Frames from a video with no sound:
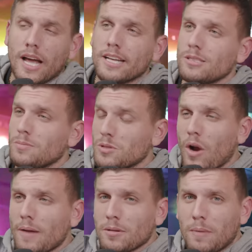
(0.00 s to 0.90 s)
Like and
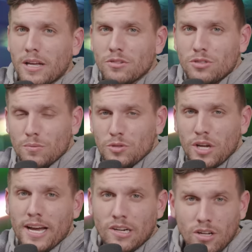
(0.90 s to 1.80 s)
subscribe to my YouTube
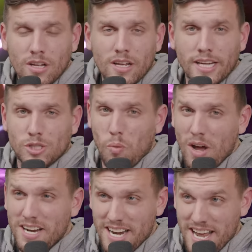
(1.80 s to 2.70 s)
channel. It's
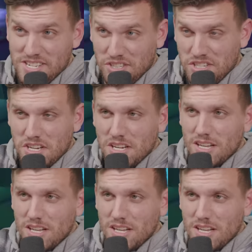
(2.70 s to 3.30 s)
what it is.